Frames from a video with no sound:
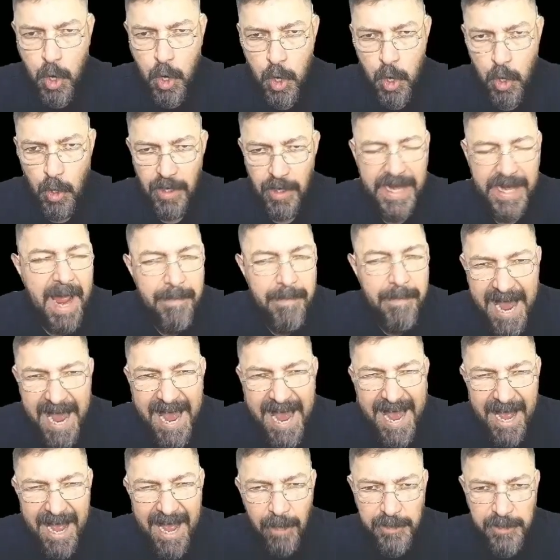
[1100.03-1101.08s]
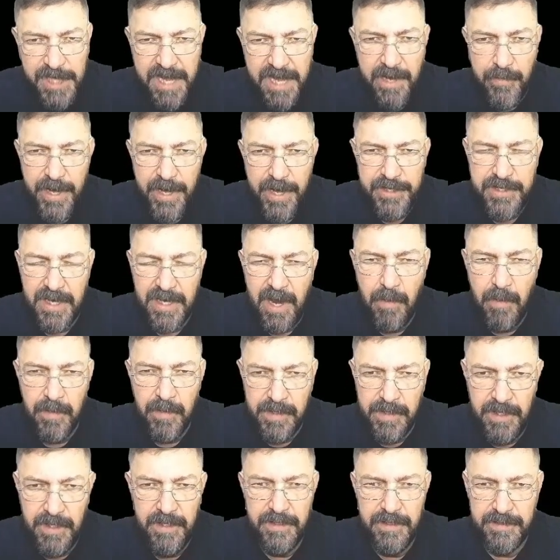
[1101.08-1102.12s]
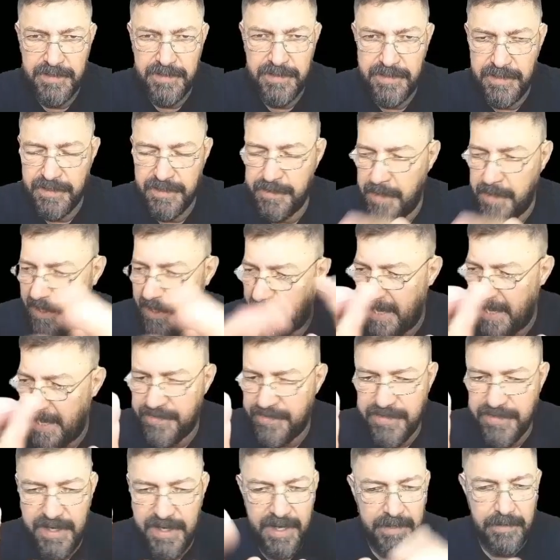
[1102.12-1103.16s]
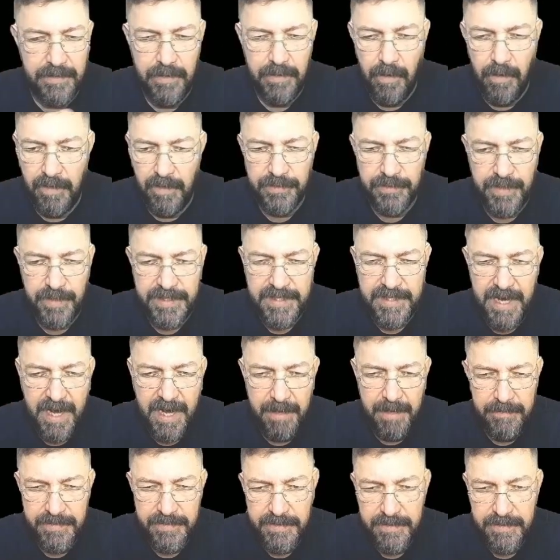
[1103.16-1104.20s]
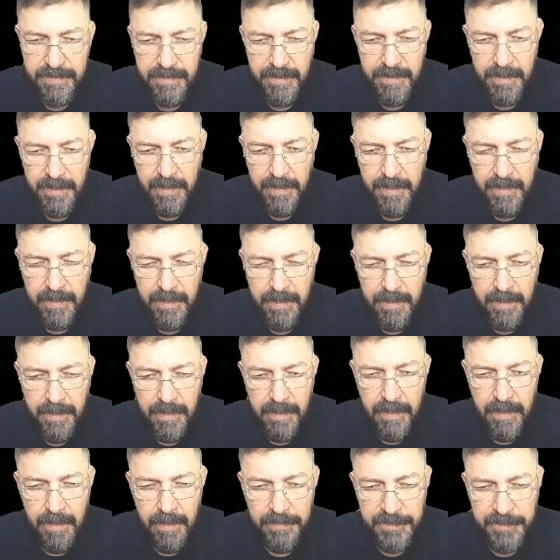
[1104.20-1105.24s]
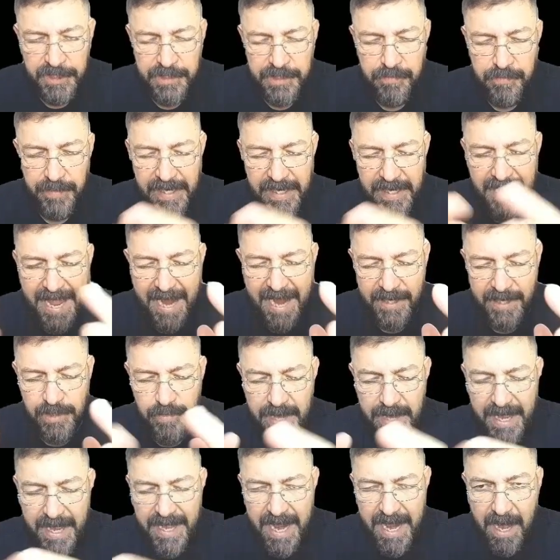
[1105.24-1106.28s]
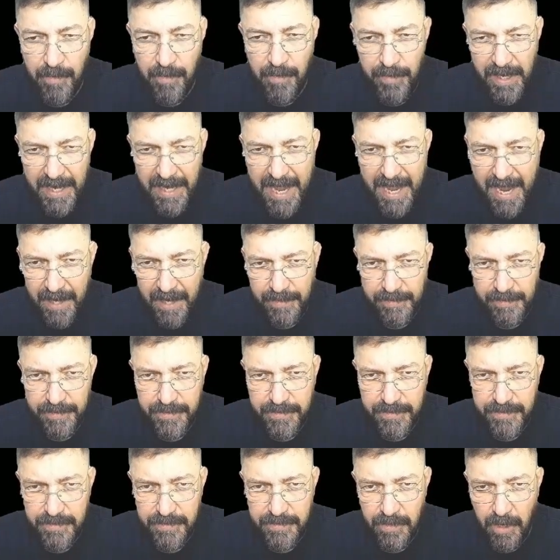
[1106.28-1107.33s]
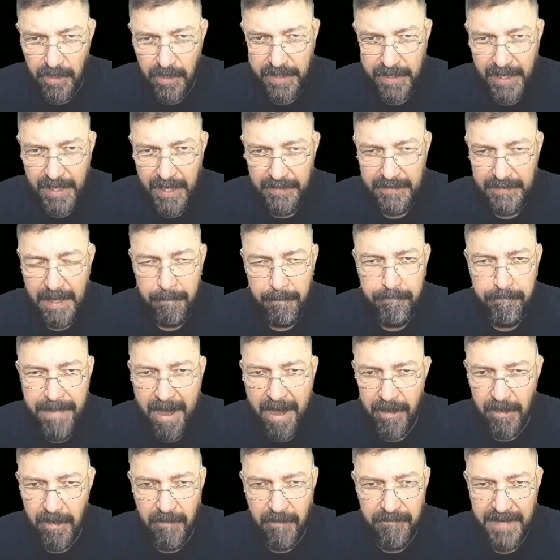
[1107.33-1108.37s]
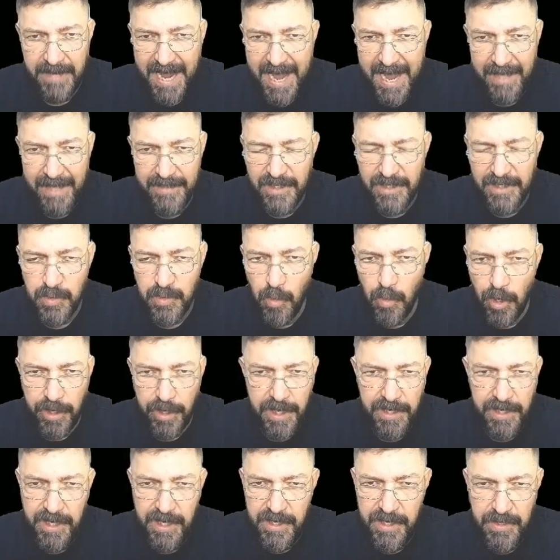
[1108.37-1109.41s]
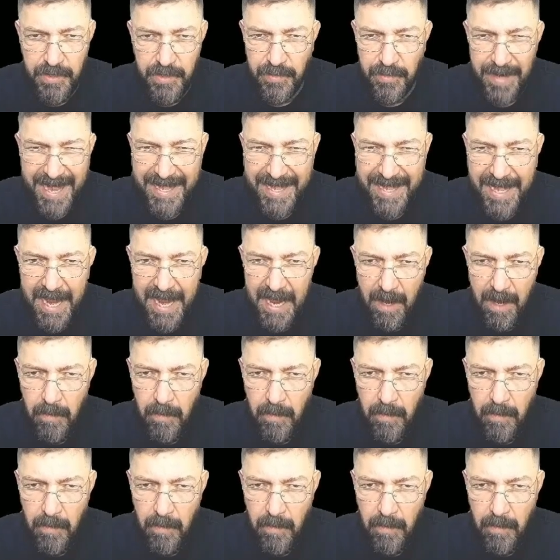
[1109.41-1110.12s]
Come out, generational curses. And that's it. Only three times. Just relax right now. Relax. Okay? The power of God is working in you right now.